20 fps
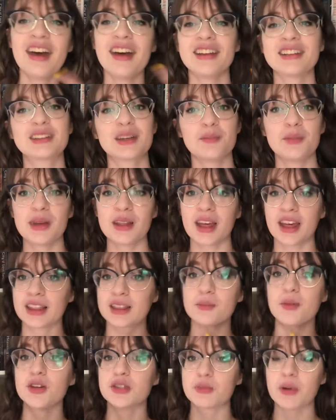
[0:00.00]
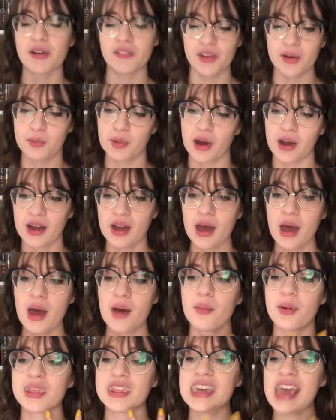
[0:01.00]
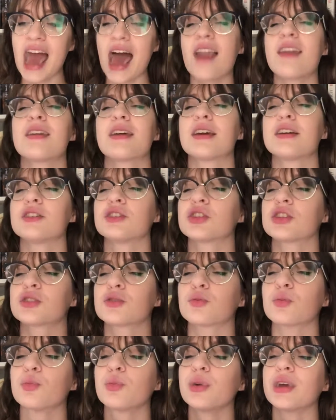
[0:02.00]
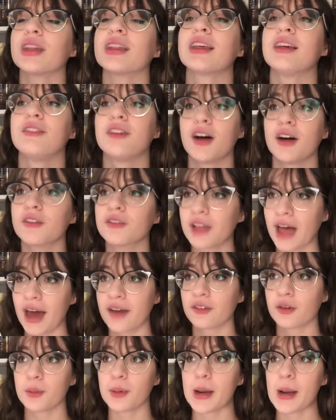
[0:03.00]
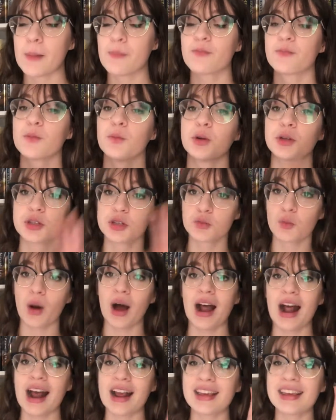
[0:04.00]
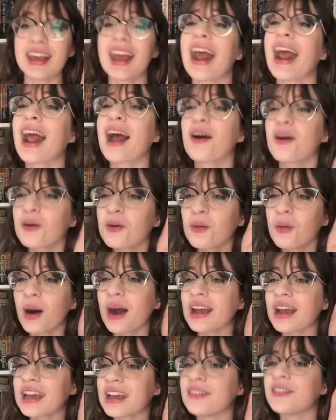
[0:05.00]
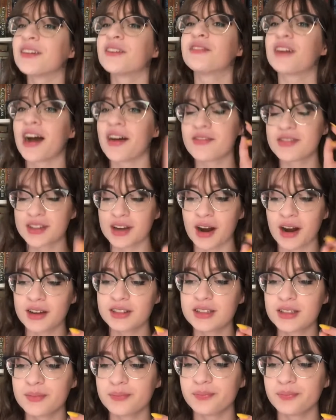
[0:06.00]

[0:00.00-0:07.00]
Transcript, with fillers: This could be like the most perfect book, but the ending just really fell flat for me, which is why I can't quite give it five stars.